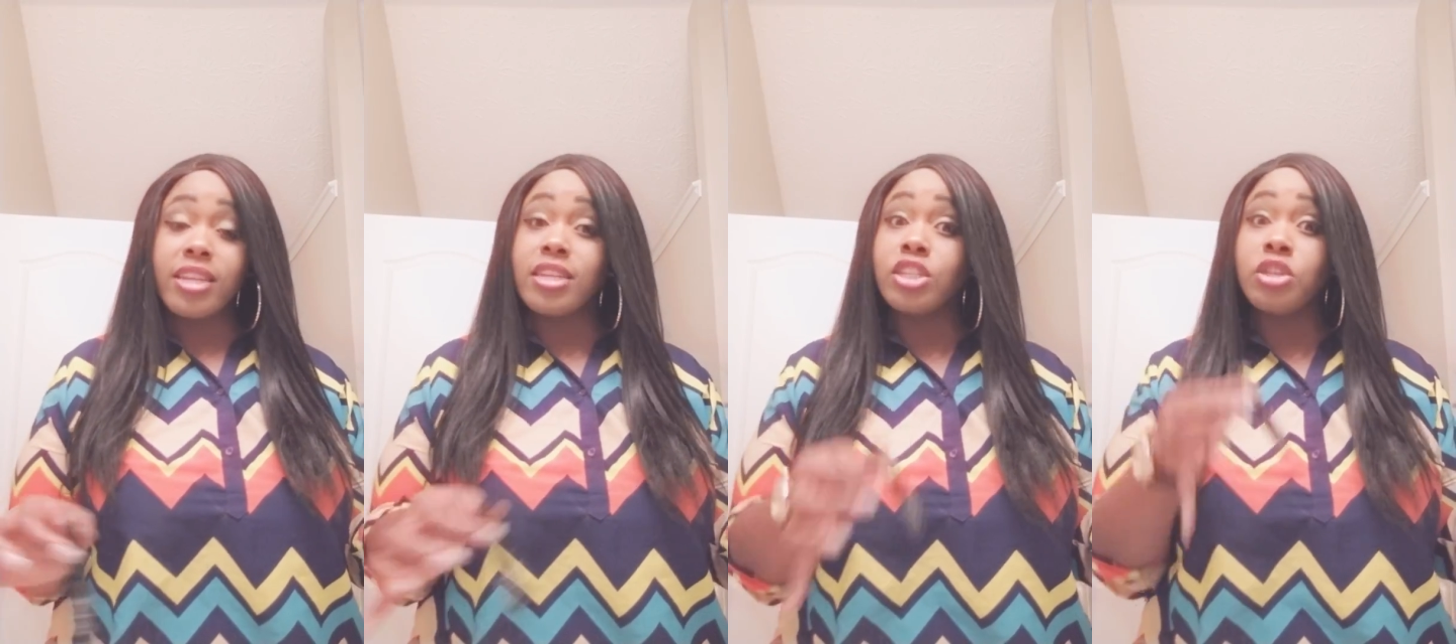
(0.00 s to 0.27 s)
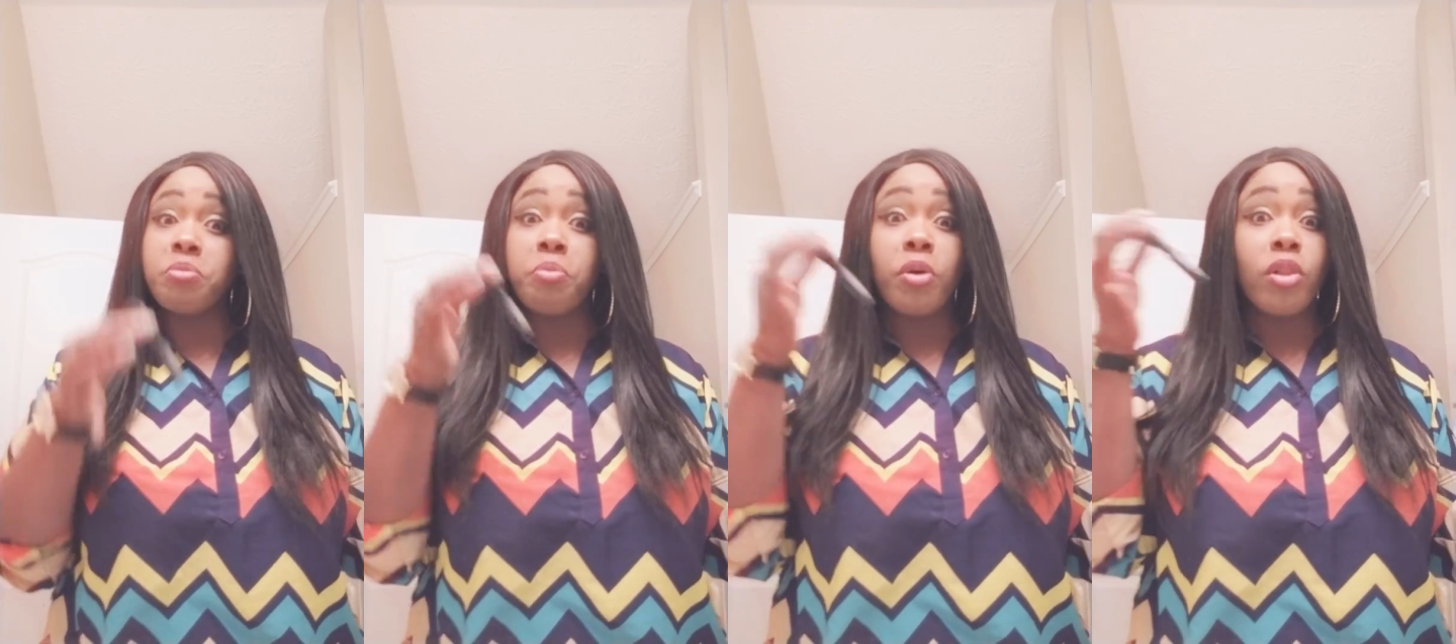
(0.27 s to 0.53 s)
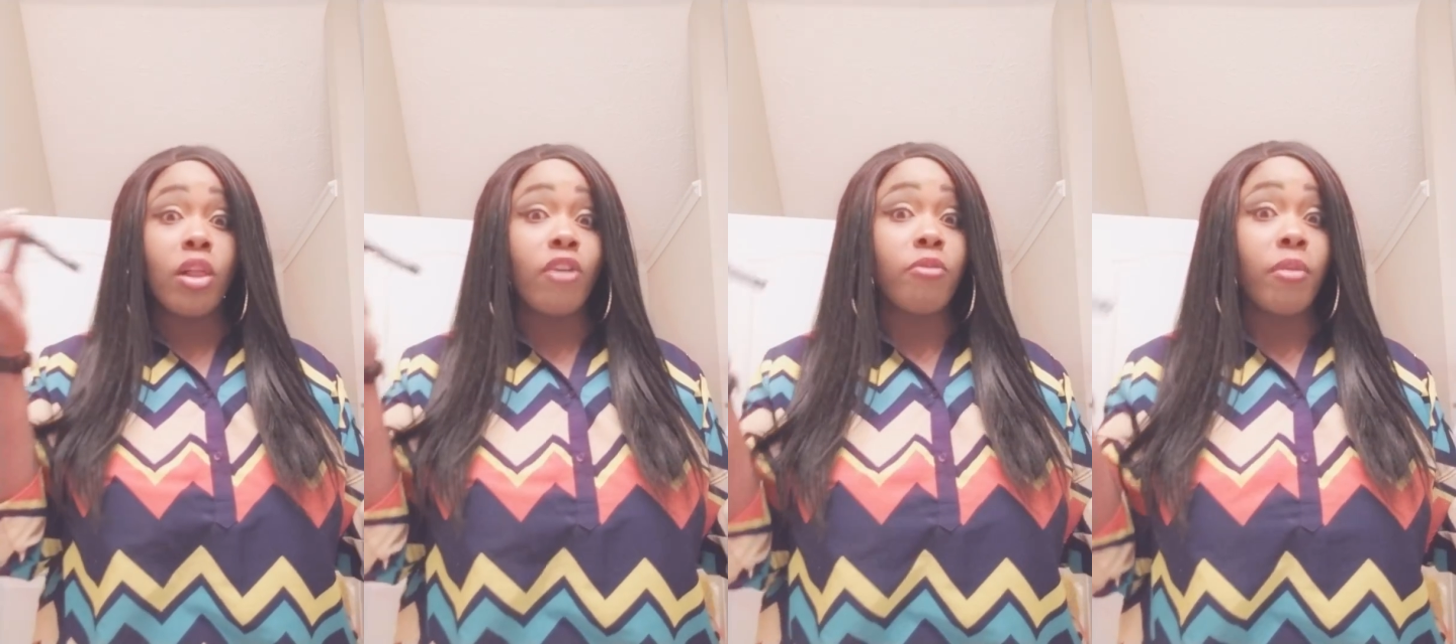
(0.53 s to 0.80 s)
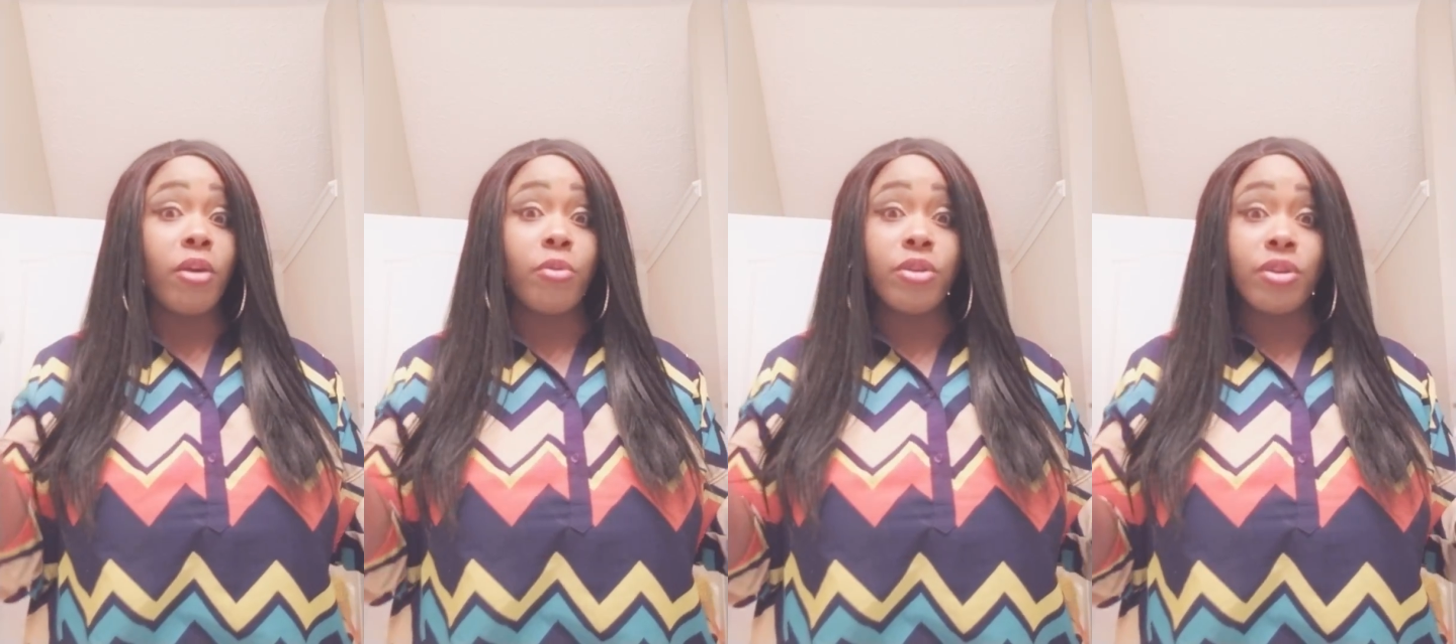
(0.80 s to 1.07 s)
It doesn't pull
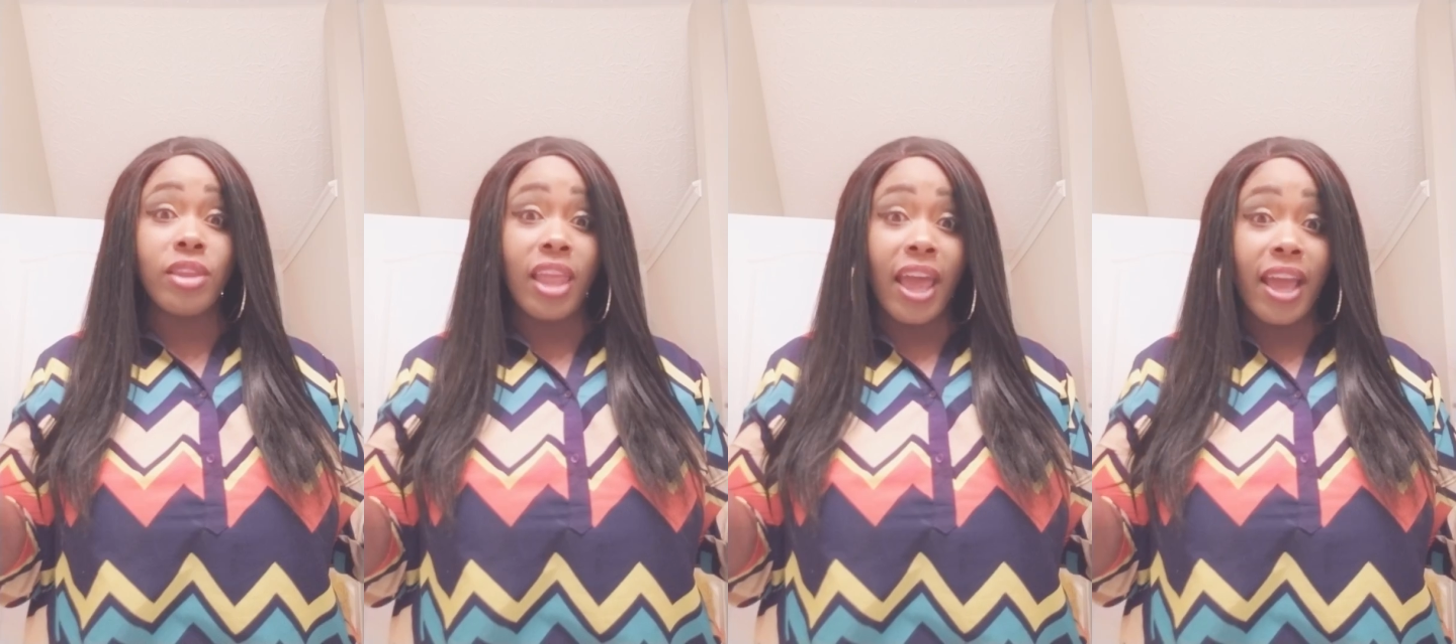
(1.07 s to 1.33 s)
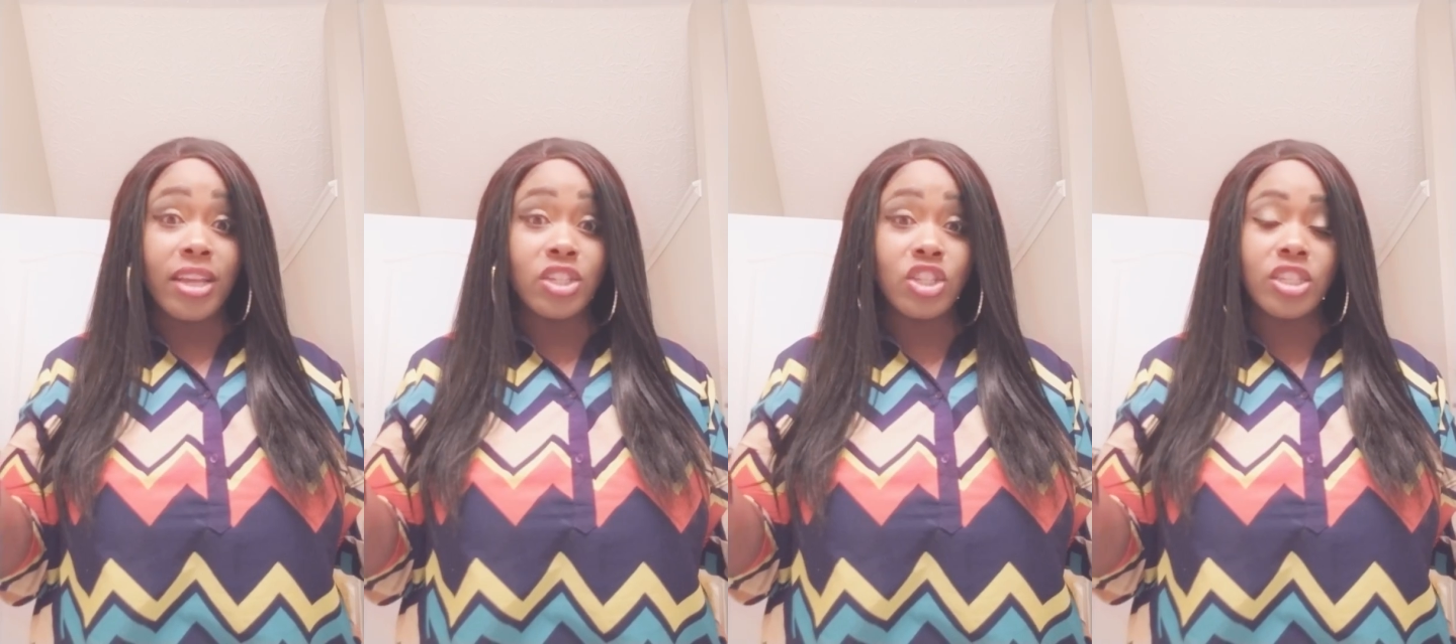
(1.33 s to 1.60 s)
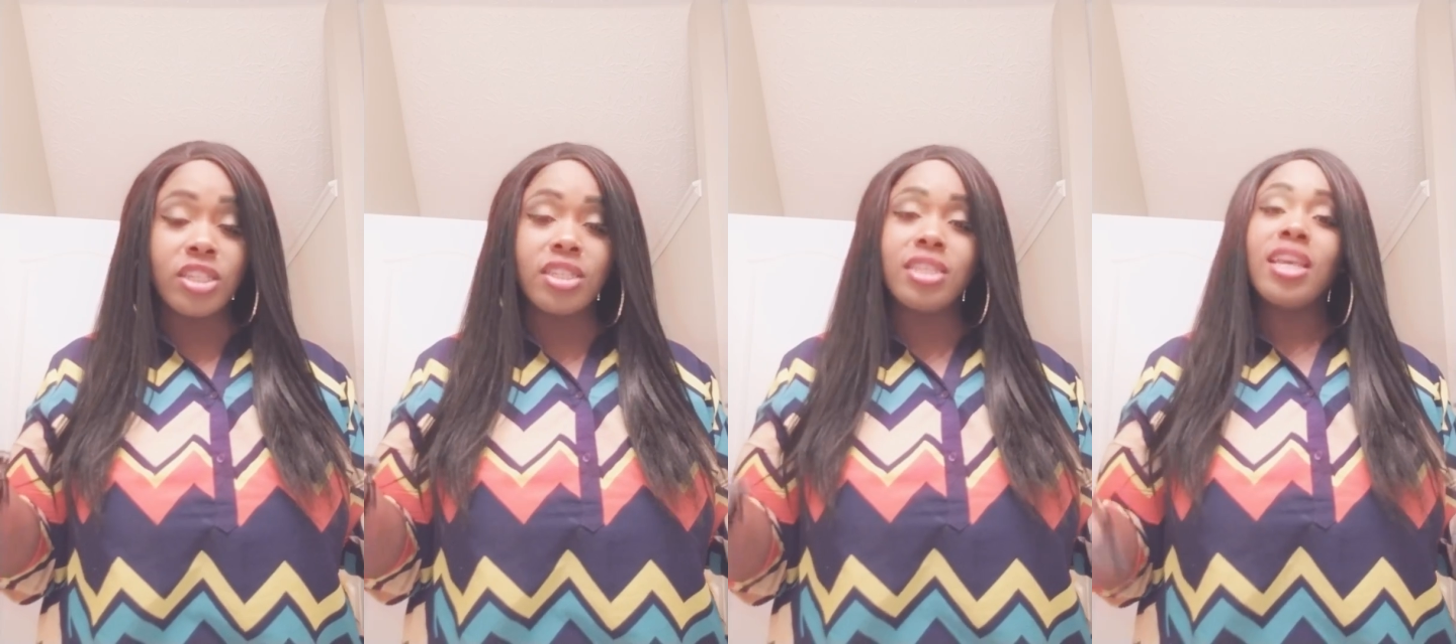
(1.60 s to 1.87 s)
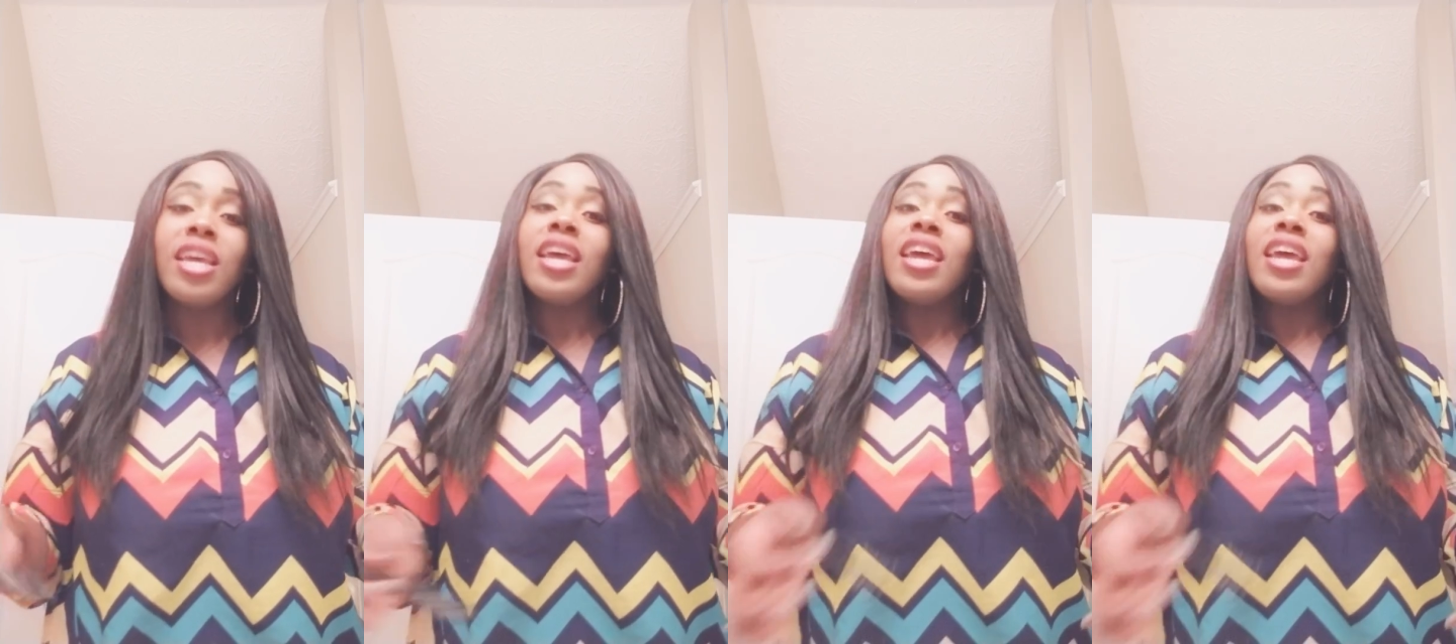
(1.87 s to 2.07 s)
off my real lashes.